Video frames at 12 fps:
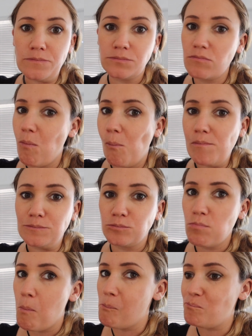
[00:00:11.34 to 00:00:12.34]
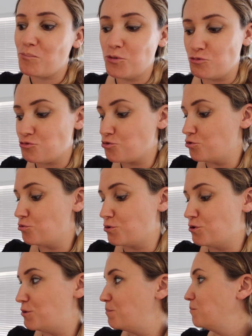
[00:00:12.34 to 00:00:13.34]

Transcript: bit crunchy. Eh? It's so good.